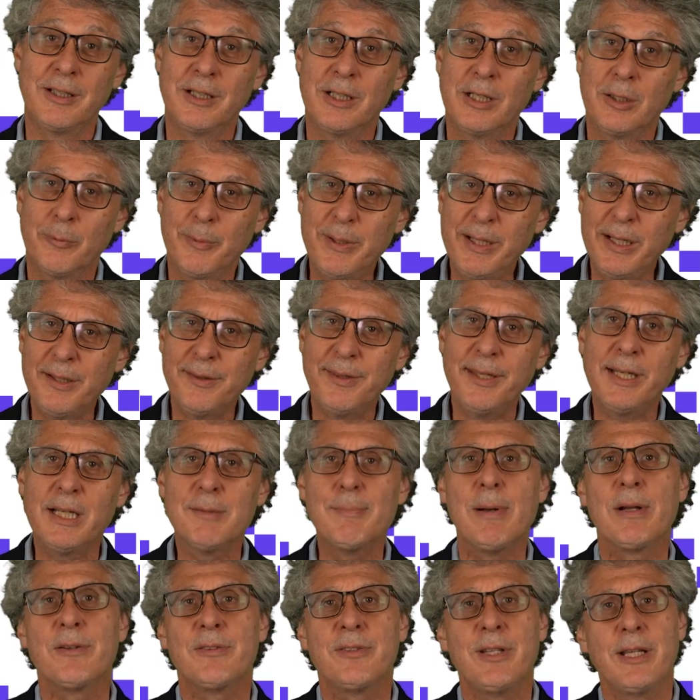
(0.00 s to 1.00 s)
We can think
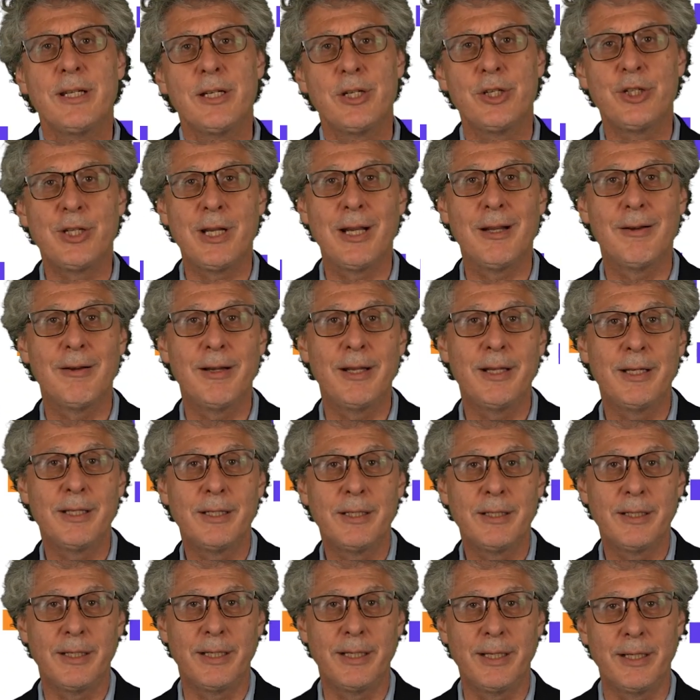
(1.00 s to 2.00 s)
about data
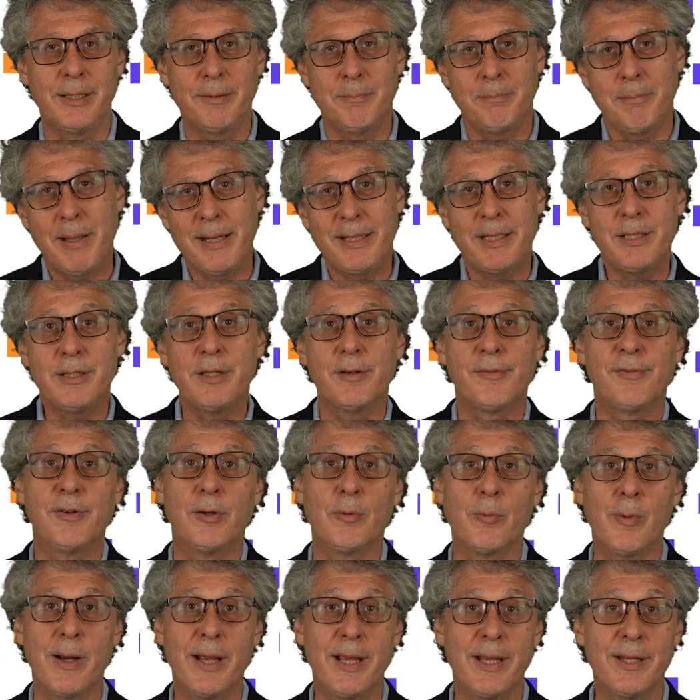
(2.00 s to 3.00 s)
sharing in many
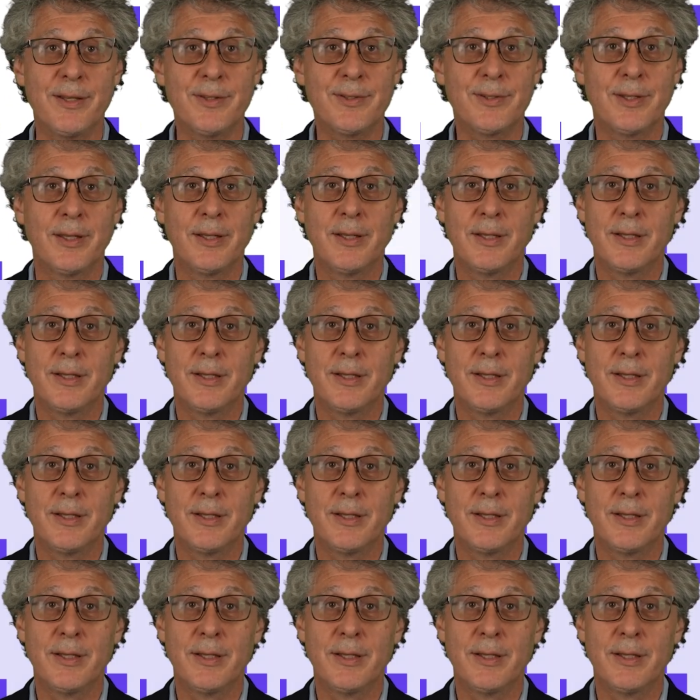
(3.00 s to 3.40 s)
different ways.